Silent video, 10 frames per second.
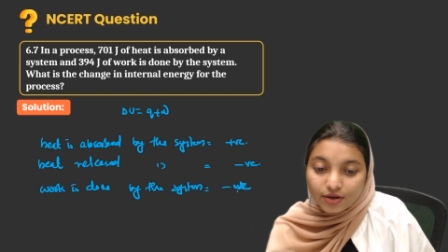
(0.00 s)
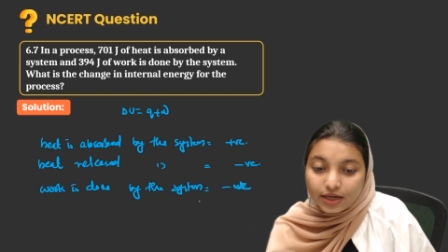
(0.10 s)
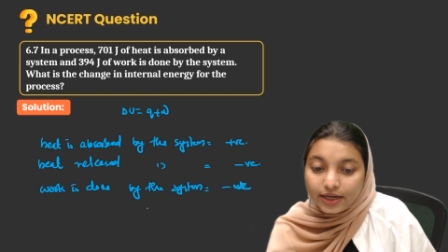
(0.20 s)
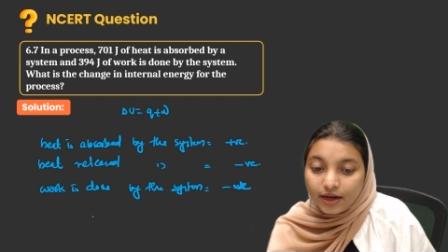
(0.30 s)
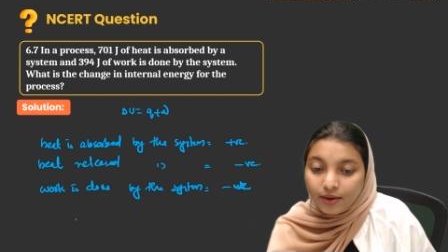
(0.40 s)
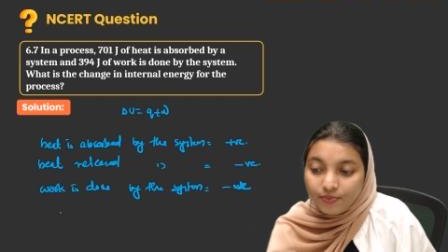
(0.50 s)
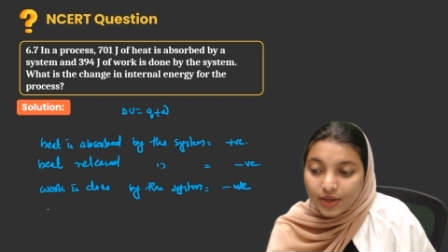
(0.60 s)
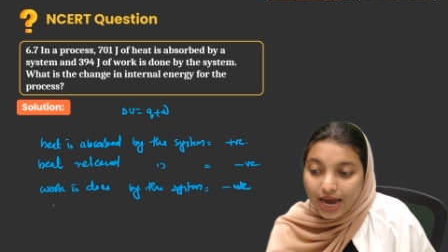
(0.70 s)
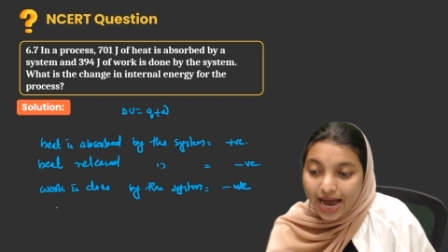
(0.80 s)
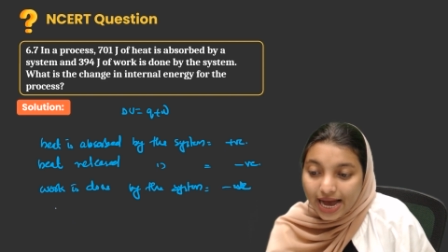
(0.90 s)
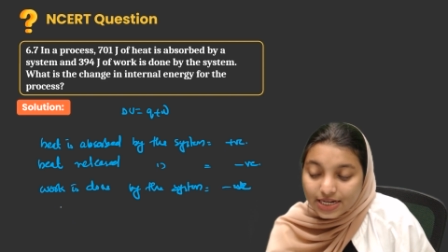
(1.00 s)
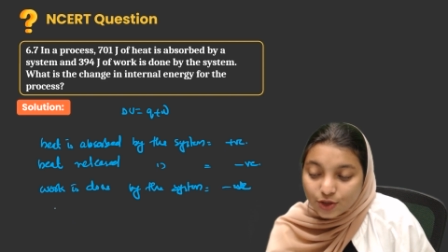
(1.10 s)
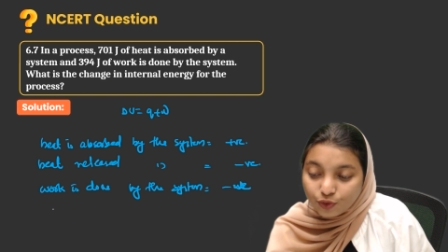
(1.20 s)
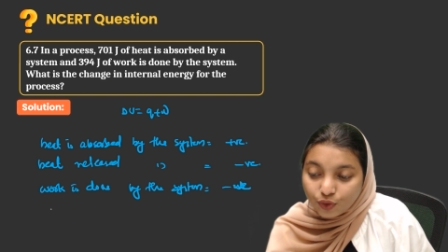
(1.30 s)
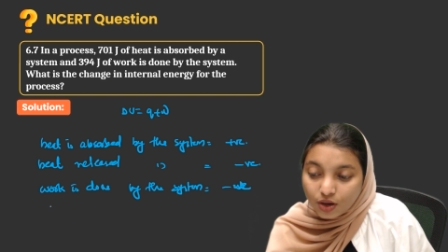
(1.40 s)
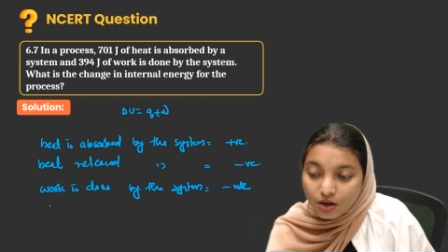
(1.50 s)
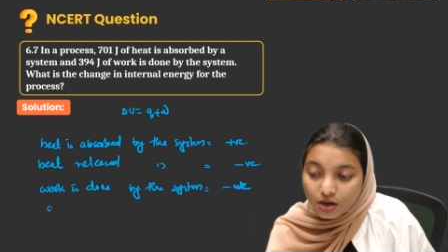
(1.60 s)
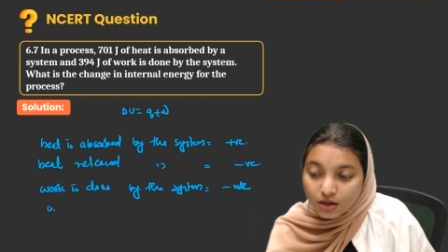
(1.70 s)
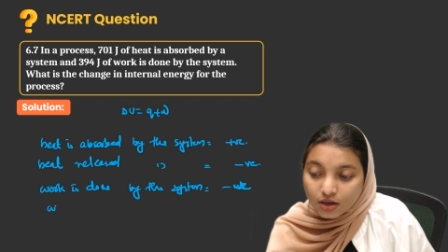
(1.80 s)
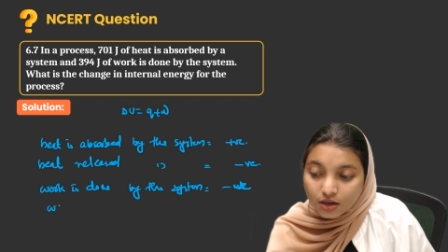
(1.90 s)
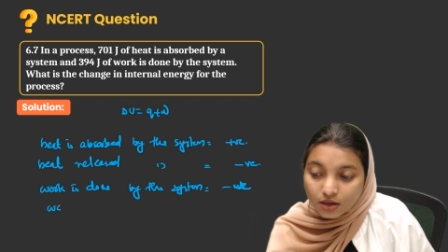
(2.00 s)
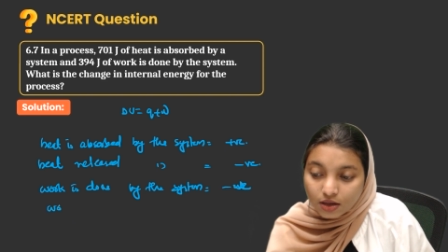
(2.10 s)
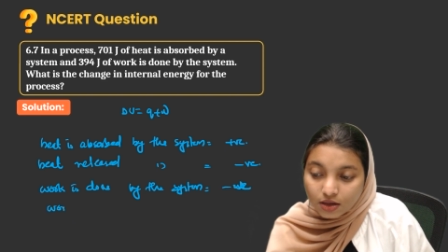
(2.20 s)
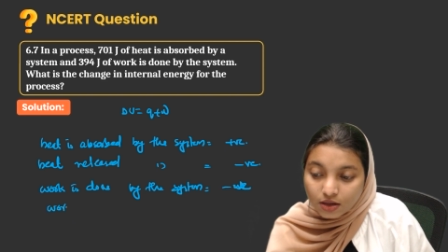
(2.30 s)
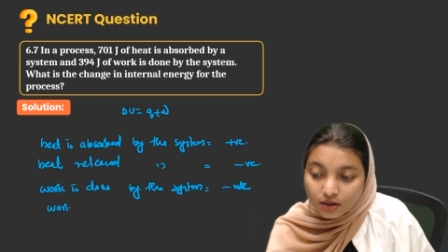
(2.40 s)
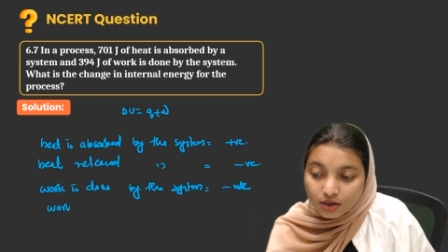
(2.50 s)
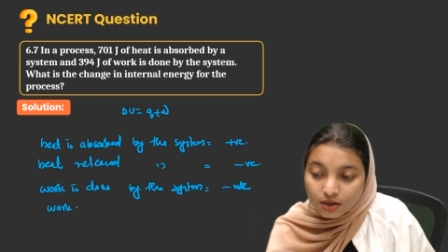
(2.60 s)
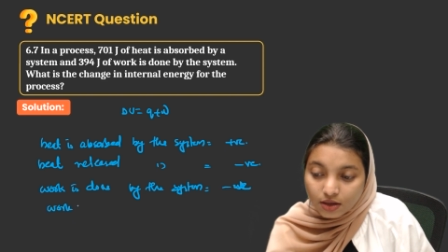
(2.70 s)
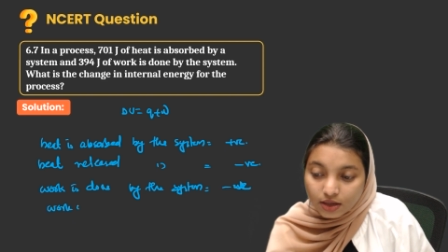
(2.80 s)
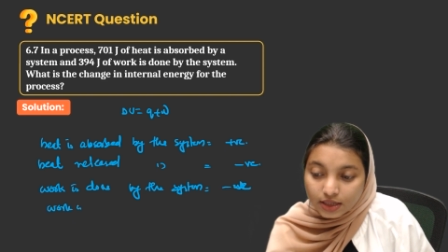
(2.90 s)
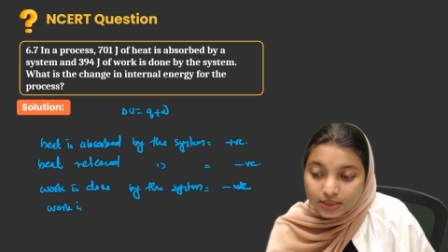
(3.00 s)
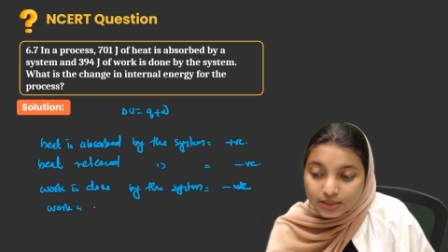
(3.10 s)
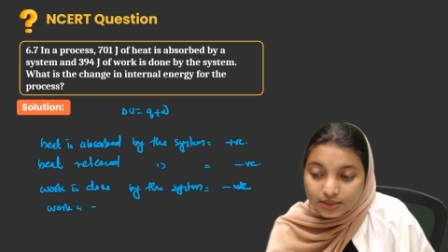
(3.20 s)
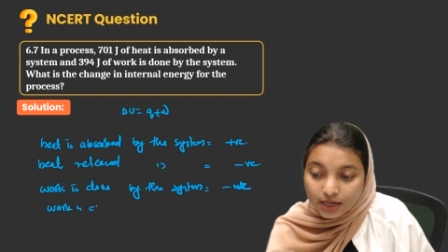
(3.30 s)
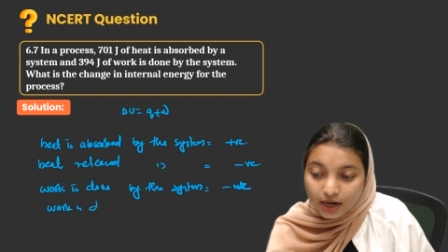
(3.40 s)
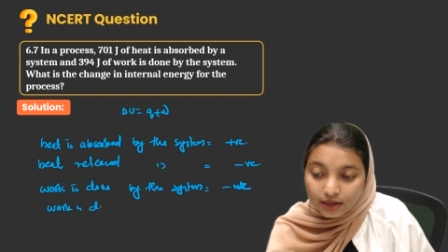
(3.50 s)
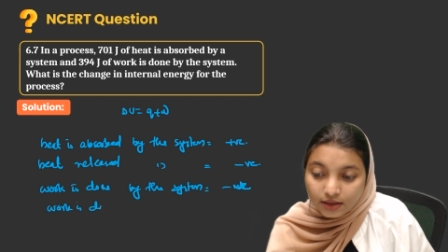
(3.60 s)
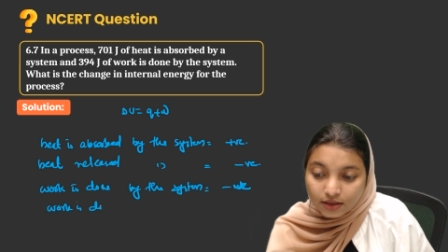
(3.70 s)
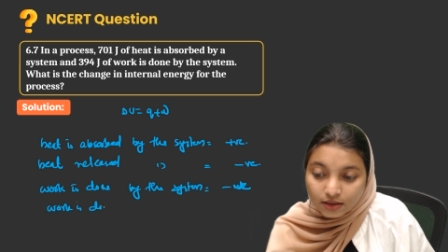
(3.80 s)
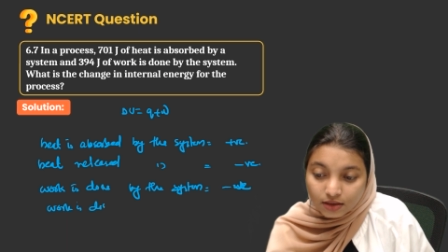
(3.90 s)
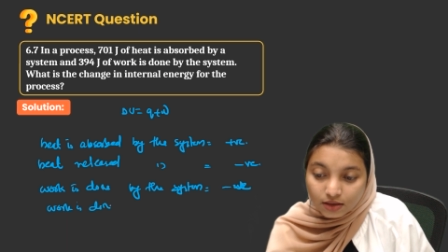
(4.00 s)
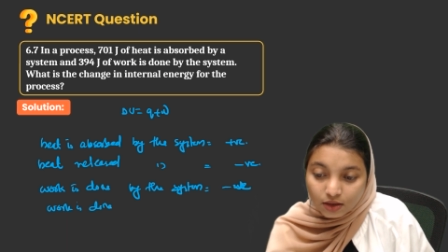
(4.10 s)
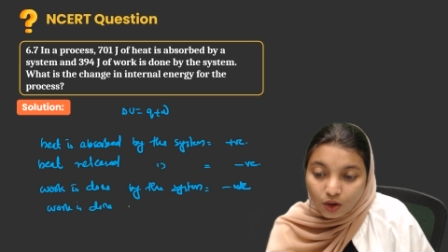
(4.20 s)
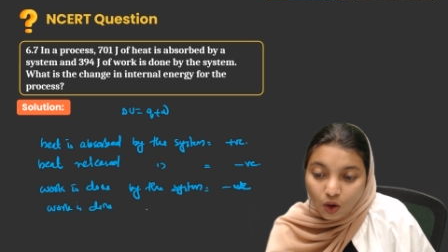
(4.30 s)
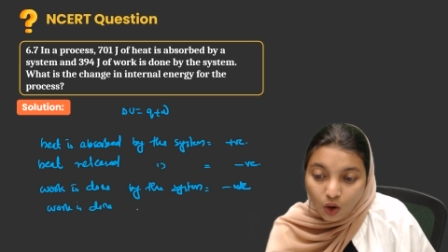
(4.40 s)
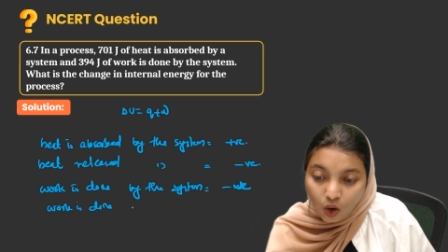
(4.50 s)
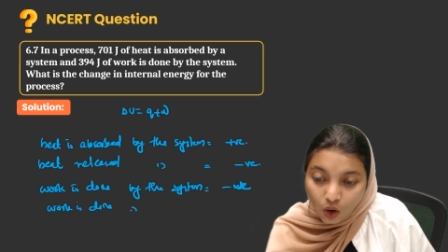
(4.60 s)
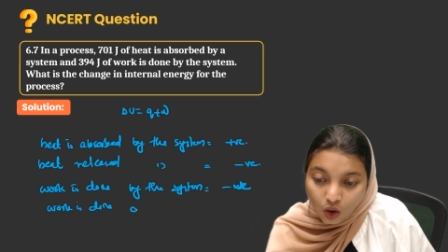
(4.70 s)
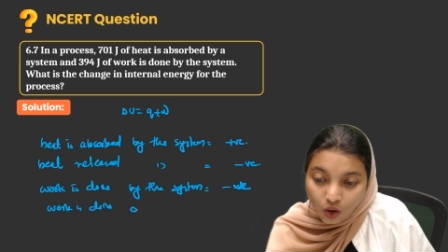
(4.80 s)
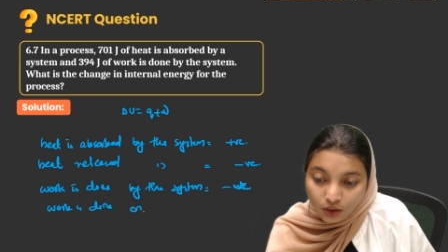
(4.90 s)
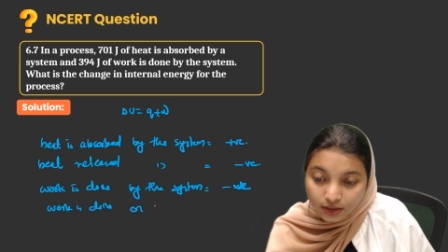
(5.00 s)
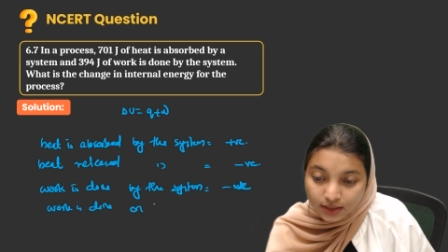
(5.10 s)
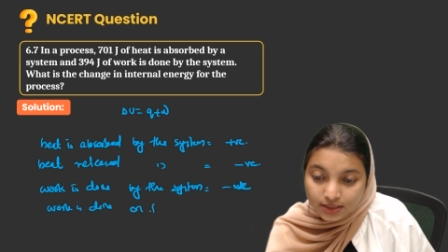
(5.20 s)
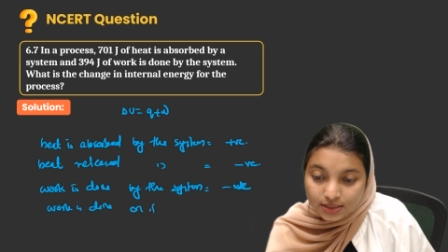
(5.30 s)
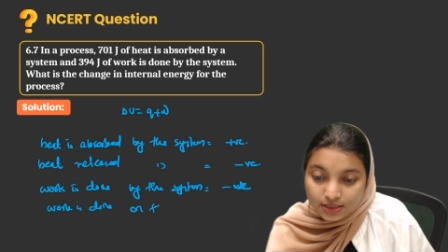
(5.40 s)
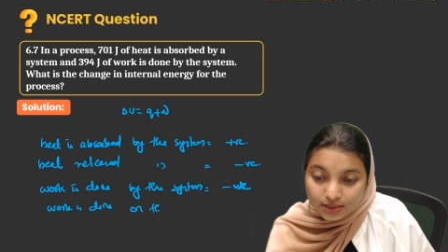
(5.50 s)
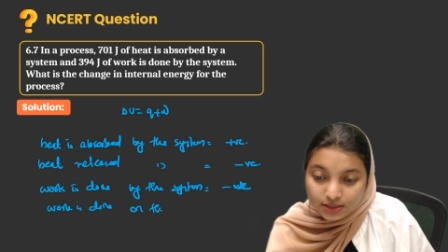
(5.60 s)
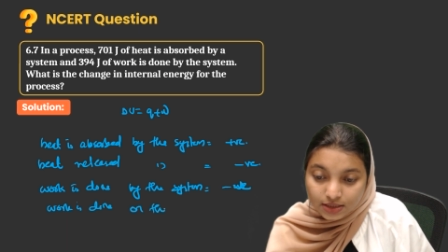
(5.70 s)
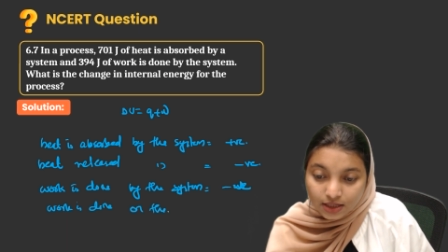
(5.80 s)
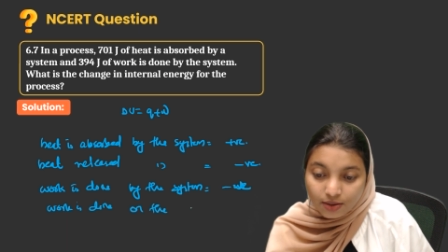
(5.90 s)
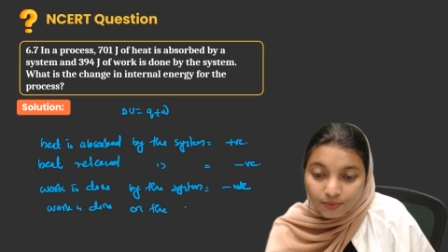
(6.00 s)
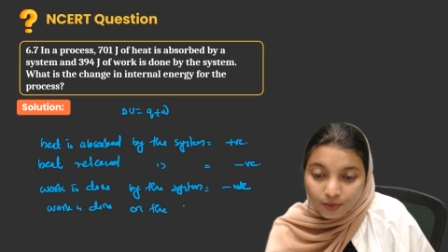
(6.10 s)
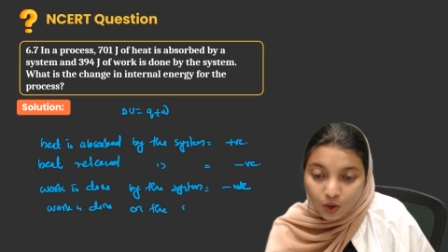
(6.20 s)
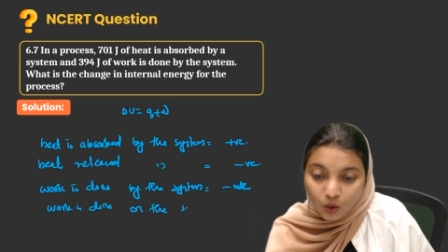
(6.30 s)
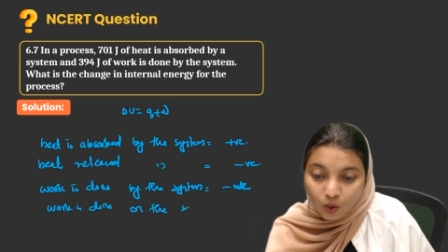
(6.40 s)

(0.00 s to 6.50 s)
Clear? And work is done on the system,